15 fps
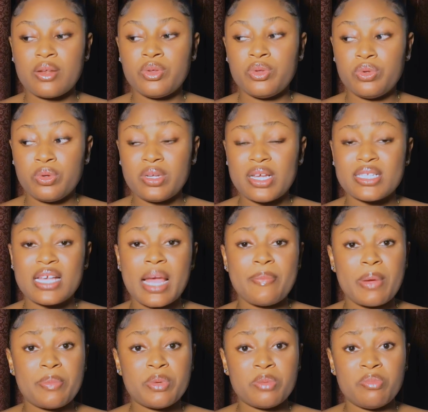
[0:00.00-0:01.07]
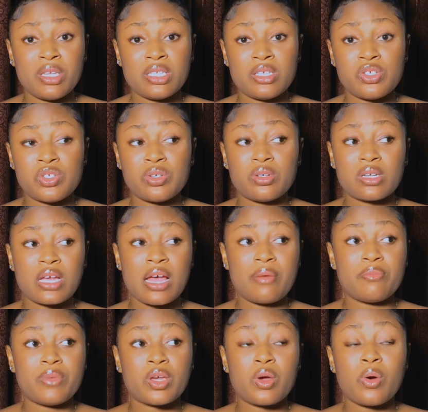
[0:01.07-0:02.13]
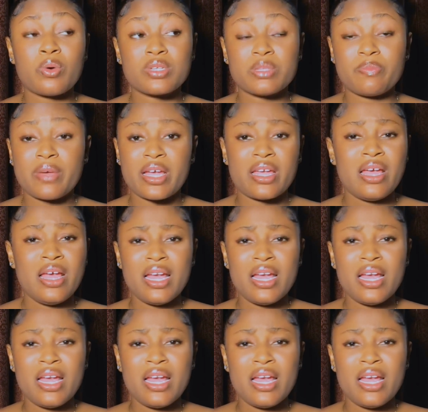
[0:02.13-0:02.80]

and you know that hyperpigmentation can be caused by